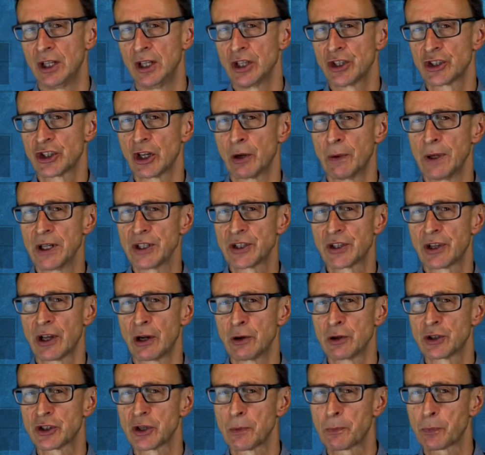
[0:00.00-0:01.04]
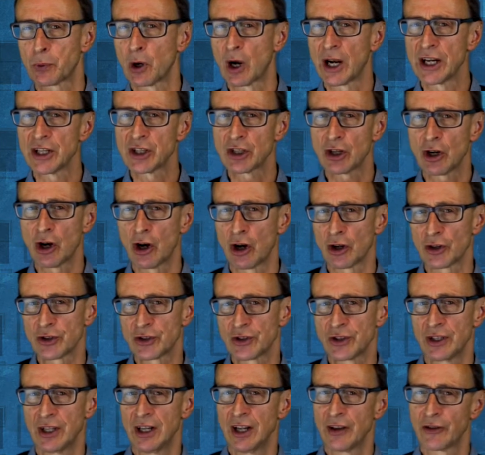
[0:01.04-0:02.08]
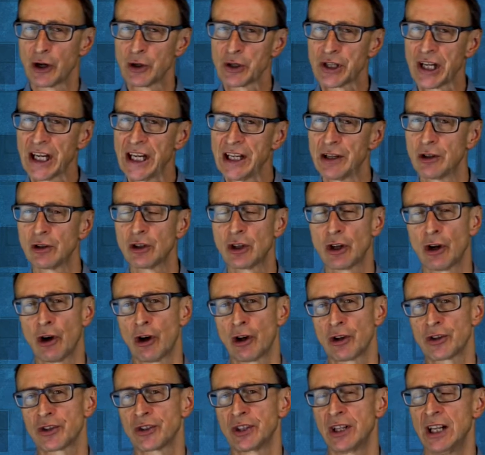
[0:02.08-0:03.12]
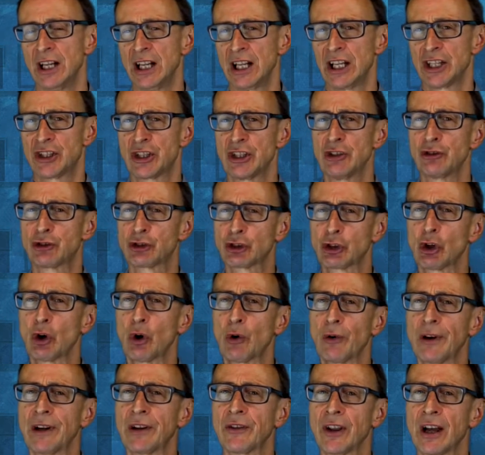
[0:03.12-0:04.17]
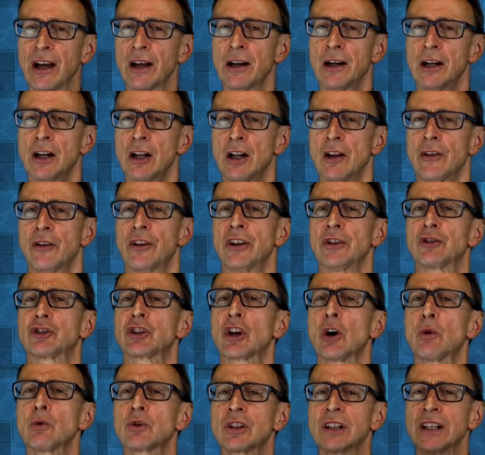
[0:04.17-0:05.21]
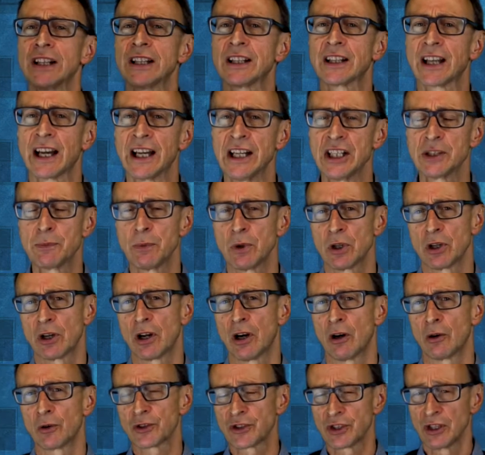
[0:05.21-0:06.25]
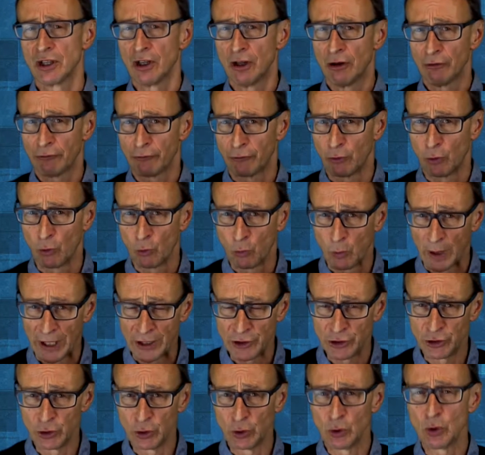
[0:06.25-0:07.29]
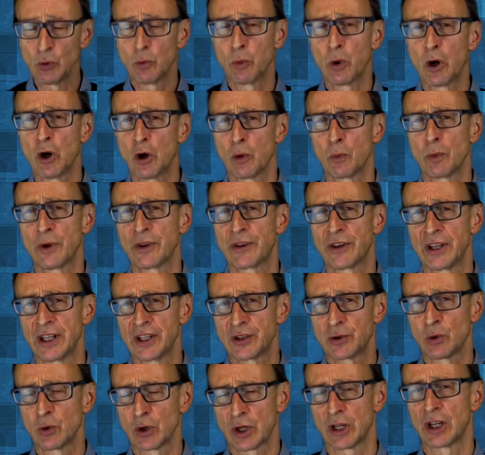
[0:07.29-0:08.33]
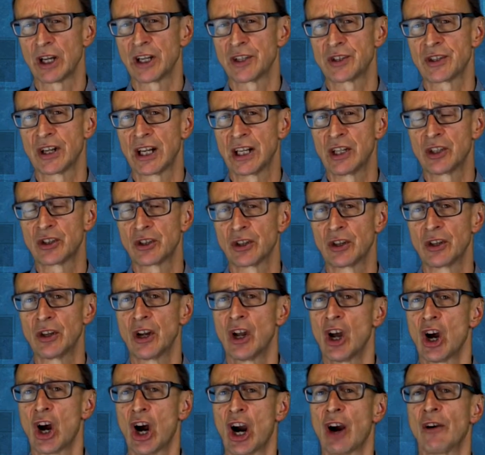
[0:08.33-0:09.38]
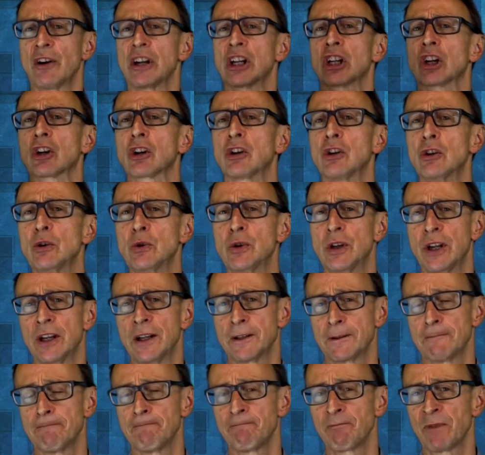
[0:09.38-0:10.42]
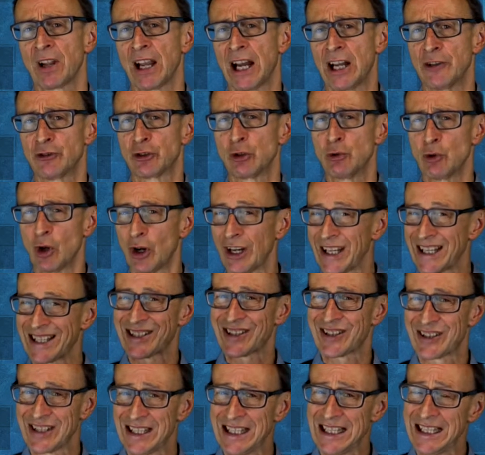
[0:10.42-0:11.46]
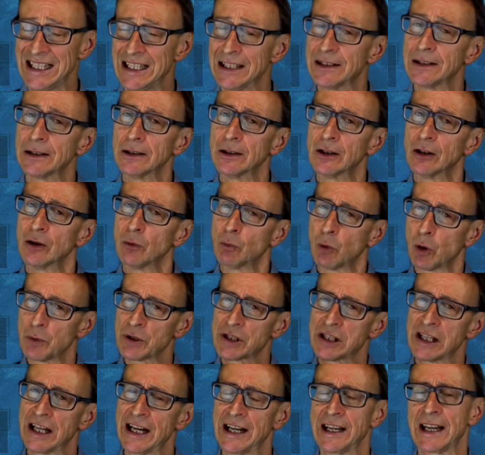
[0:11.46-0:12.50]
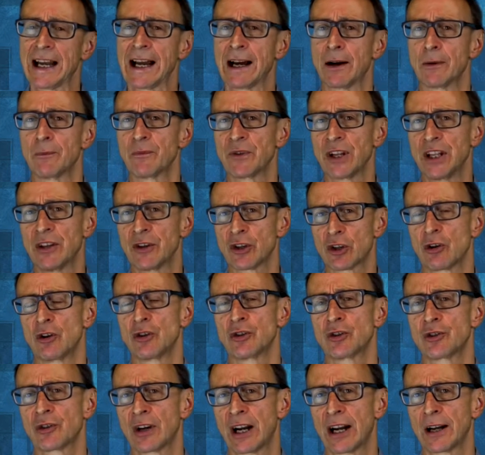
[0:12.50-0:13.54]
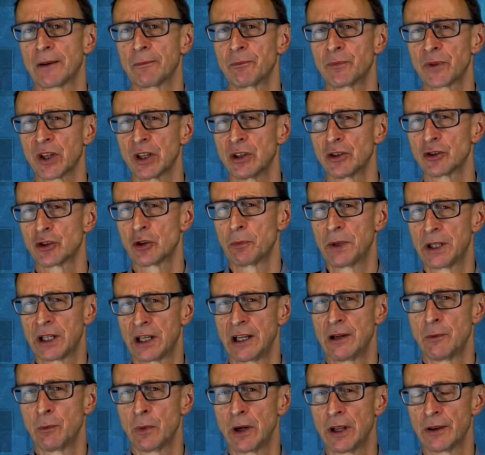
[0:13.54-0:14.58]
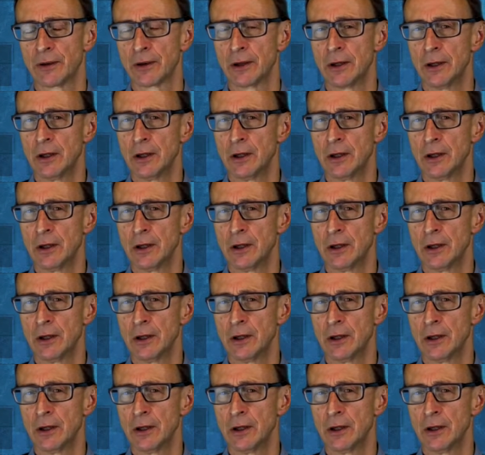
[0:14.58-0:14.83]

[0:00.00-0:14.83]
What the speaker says: So it's those surprise costs, those hidden costs. It's ensuring that the total engagement costs for when you work with this organization are included and do not exceed what was laid out in the contract to begin with.